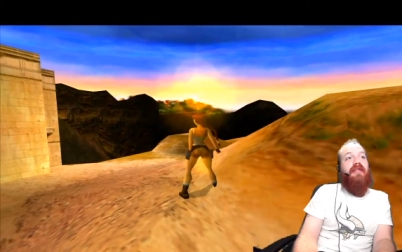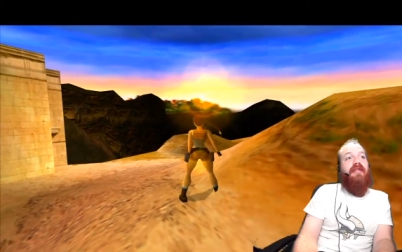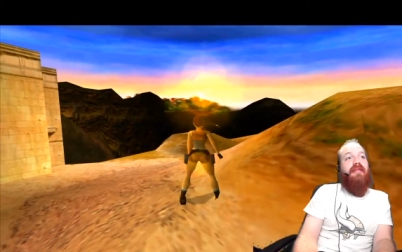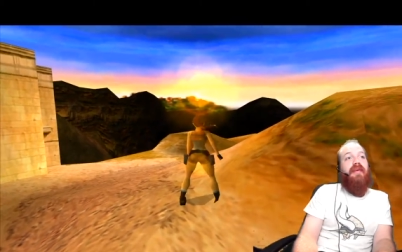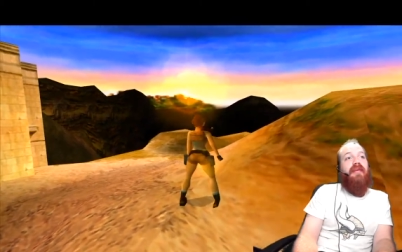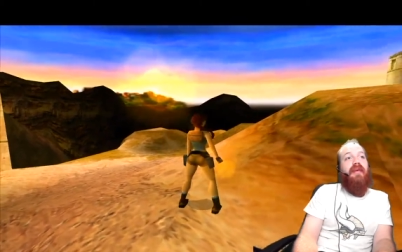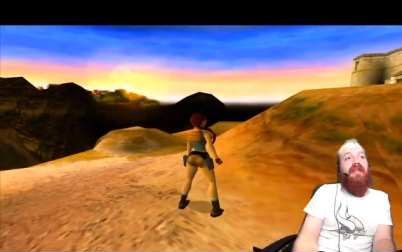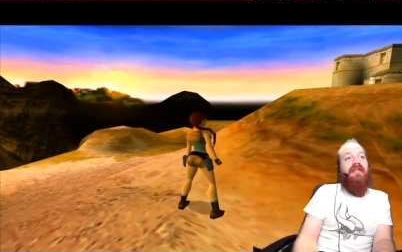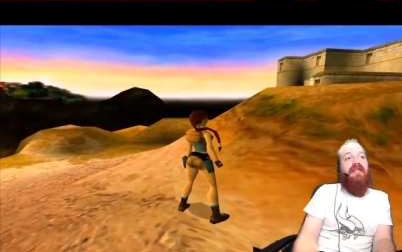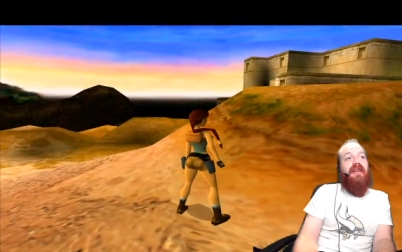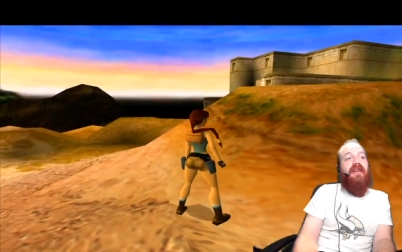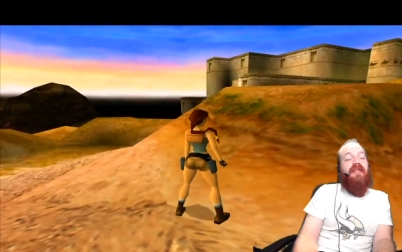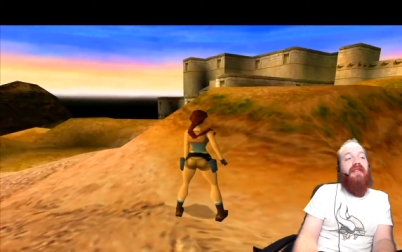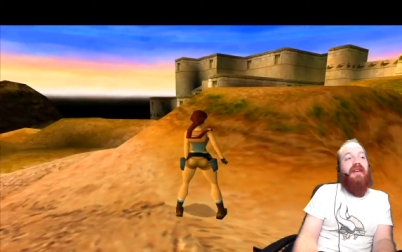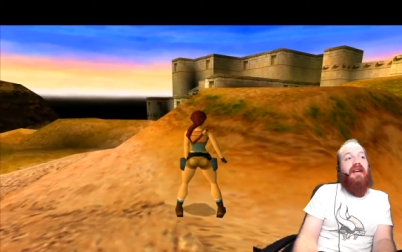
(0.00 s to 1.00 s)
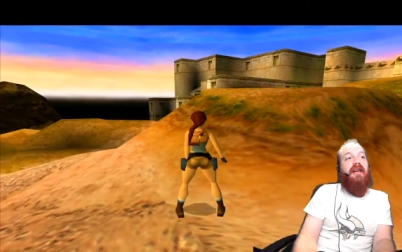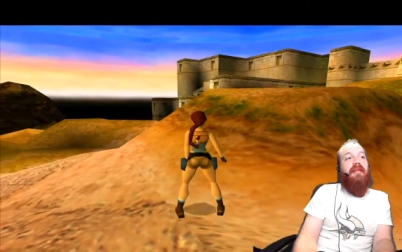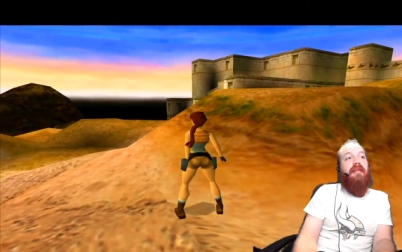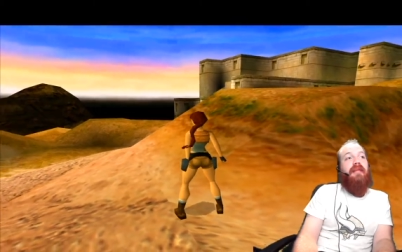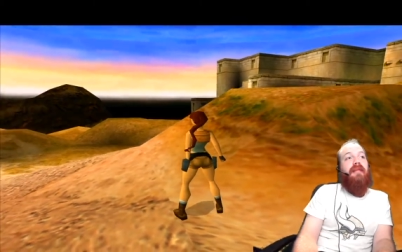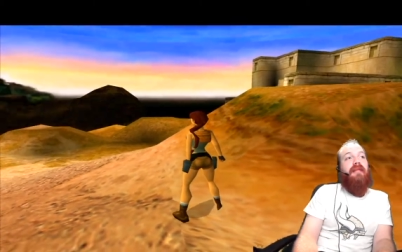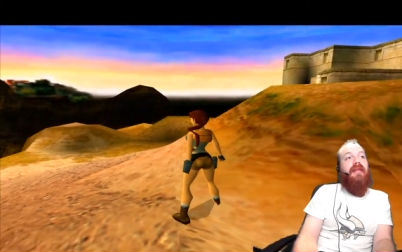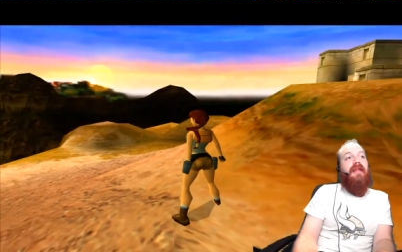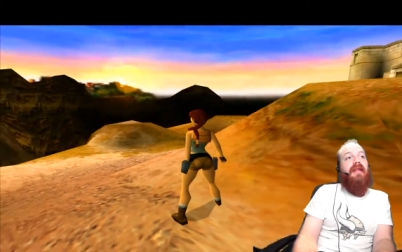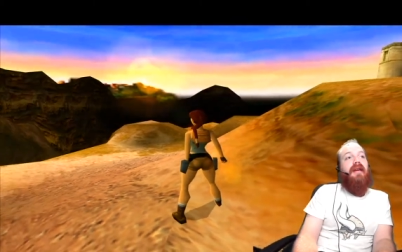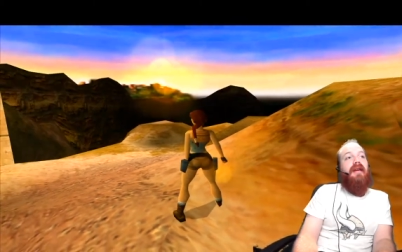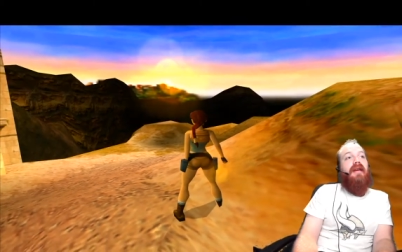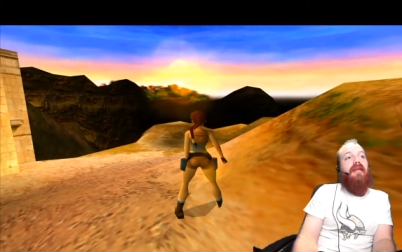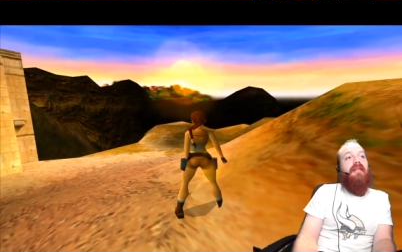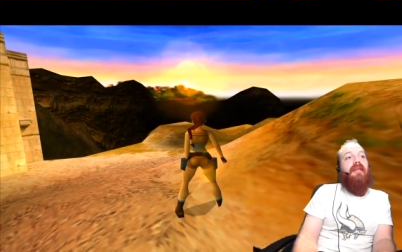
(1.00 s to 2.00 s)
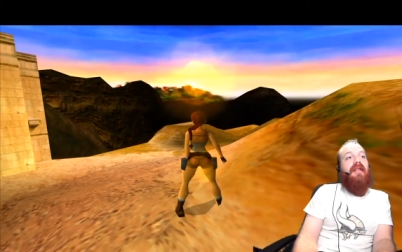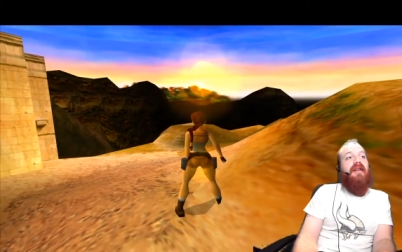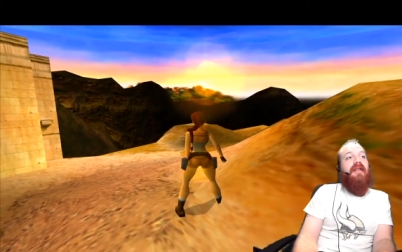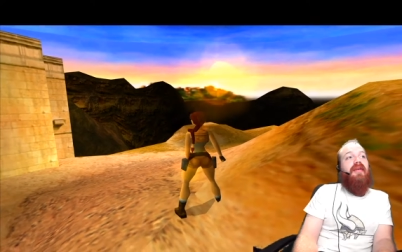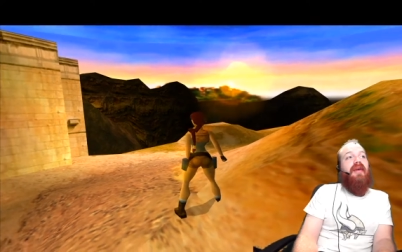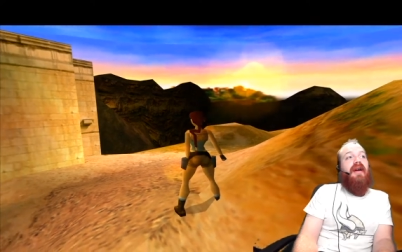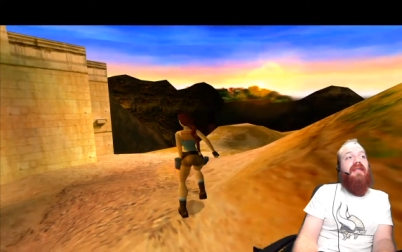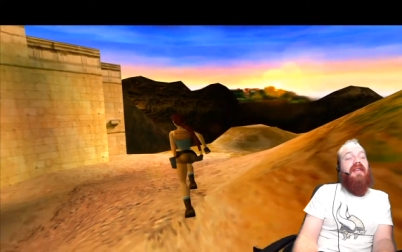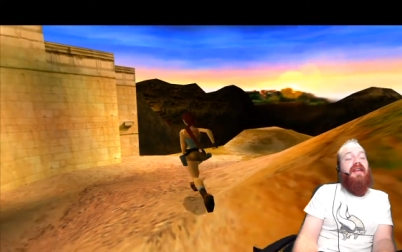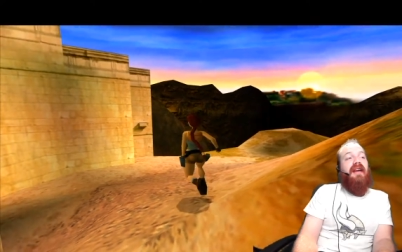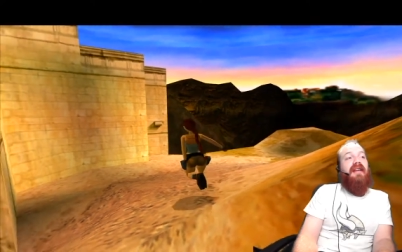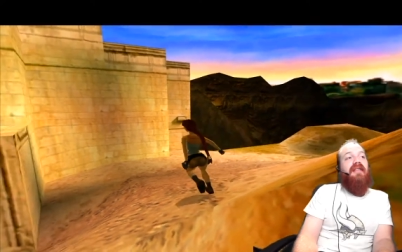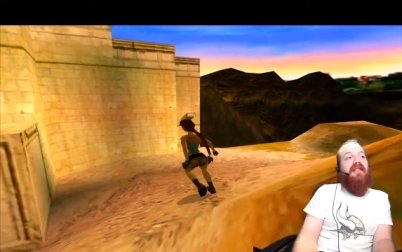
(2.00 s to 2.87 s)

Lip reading: be wasting our time. But they do have an exit